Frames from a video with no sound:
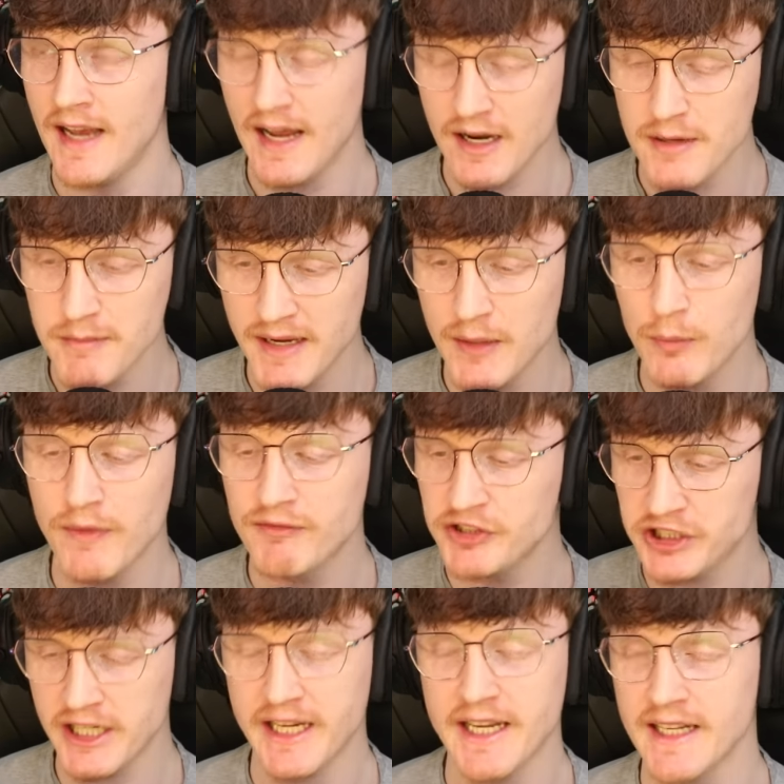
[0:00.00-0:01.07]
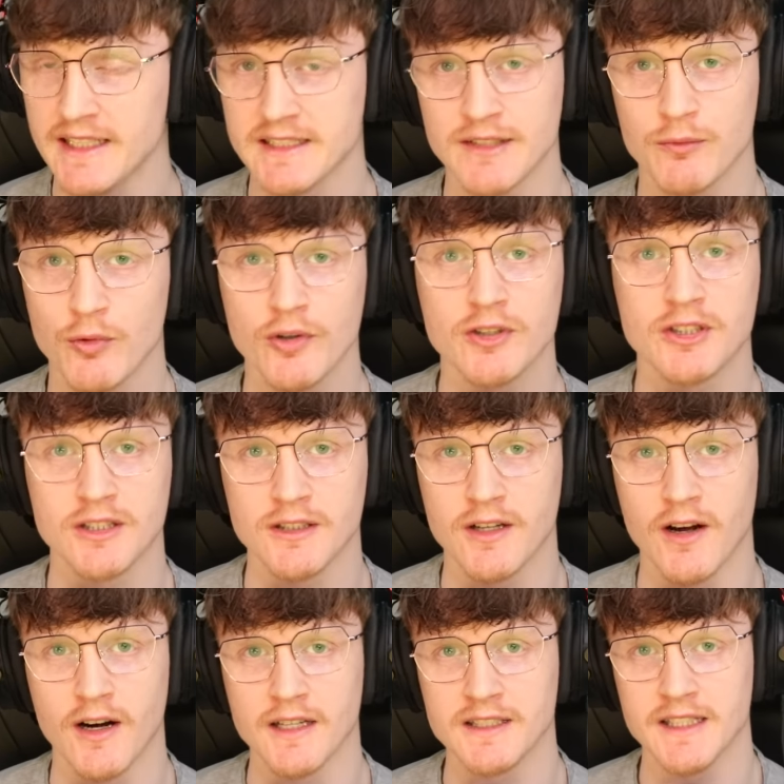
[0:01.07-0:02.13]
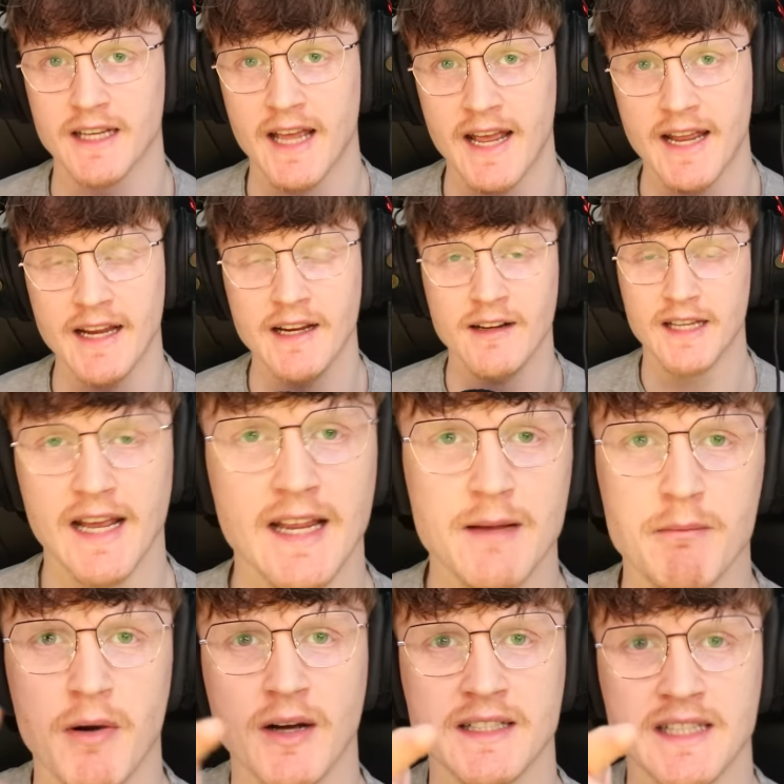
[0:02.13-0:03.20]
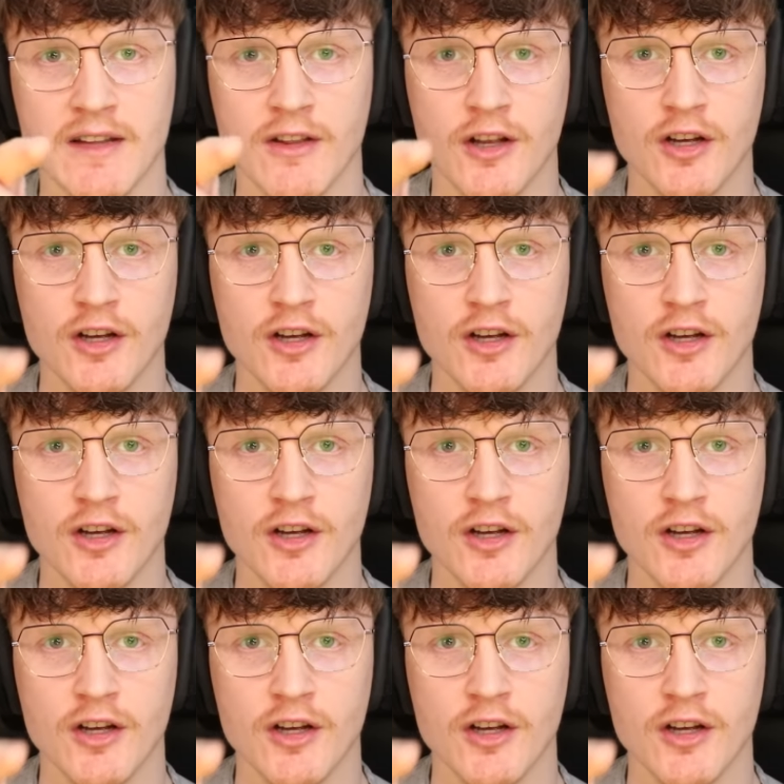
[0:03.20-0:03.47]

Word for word: And I mean with chickens and roosters, guys, okay? Get your minds out the